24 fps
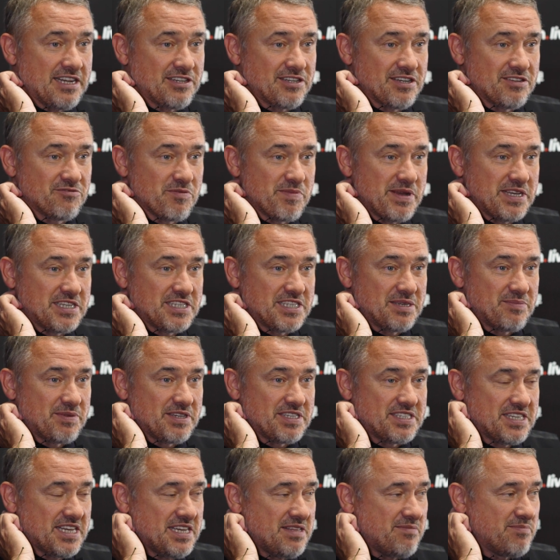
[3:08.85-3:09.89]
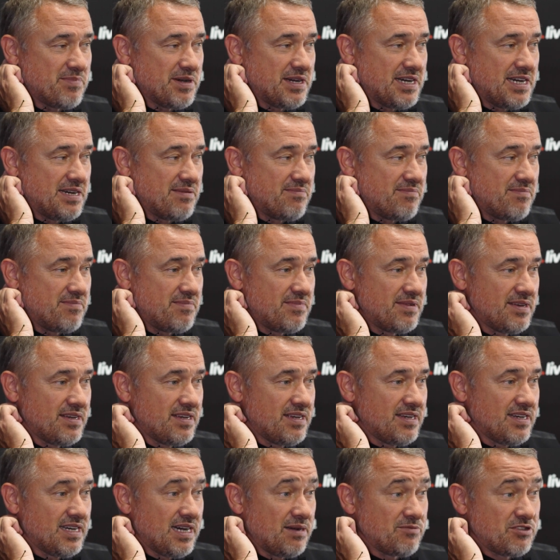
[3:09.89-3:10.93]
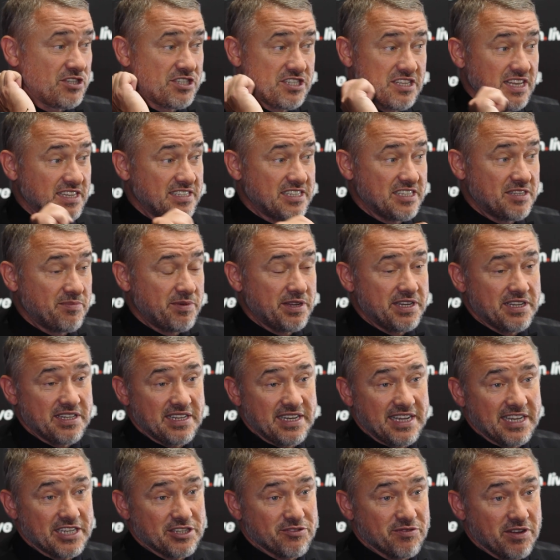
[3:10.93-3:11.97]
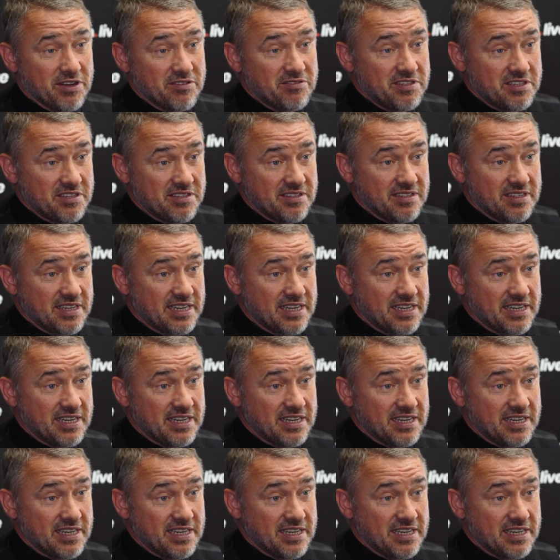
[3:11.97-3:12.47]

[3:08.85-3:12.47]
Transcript: it remains to be seen, but I'm just delighted to be into the next round.